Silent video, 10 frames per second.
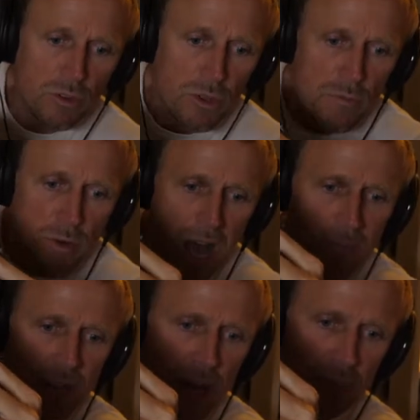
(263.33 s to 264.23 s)
you
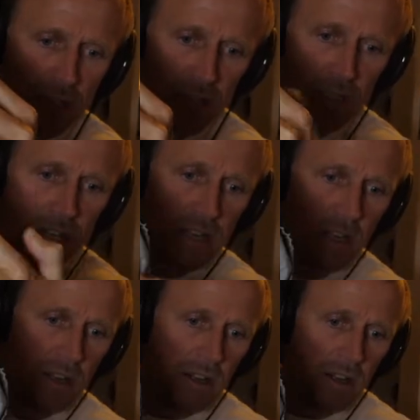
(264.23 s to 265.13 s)
might be able to see
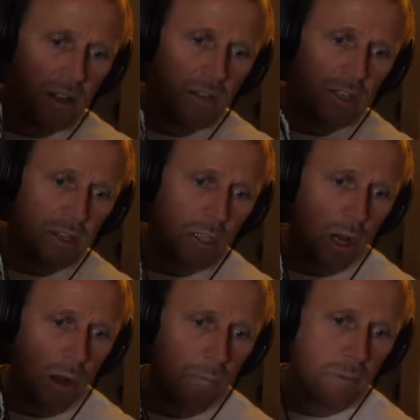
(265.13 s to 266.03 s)
there's a
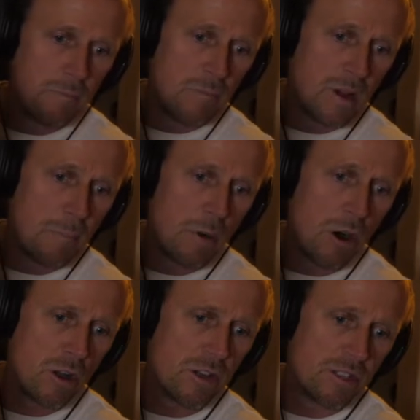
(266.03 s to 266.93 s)
top, a
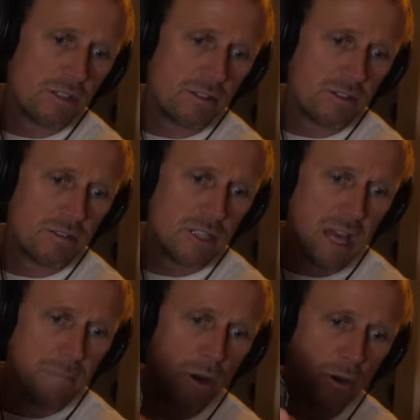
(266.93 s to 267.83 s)
pocket. See
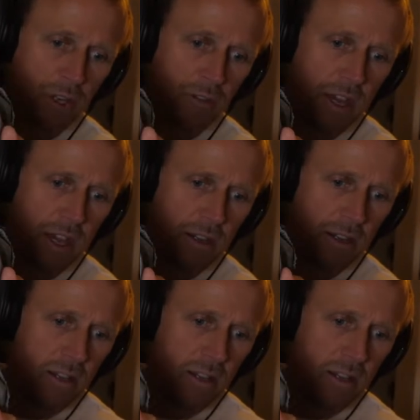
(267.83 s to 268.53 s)
that pocket in there?